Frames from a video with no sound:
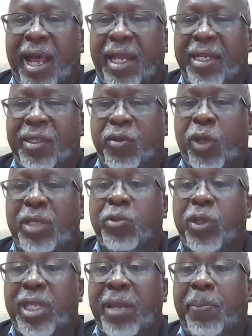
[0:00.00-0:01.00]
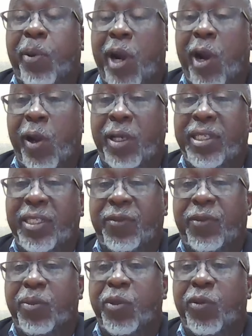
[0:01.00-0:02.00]
and what were their
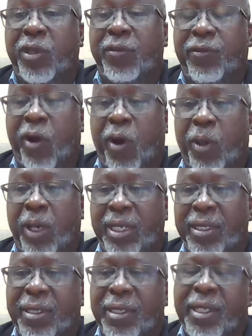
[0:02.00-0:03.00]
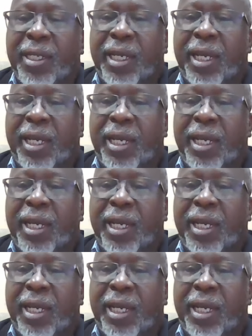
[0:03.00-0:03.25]
priorities for moving forward.